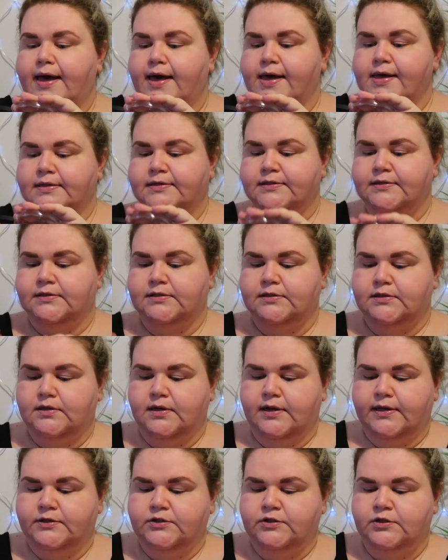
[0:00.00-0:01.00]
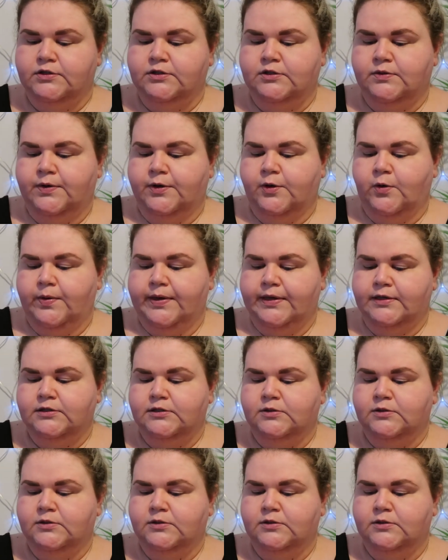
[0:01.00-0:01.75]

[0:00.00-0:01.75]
and let's just do a quick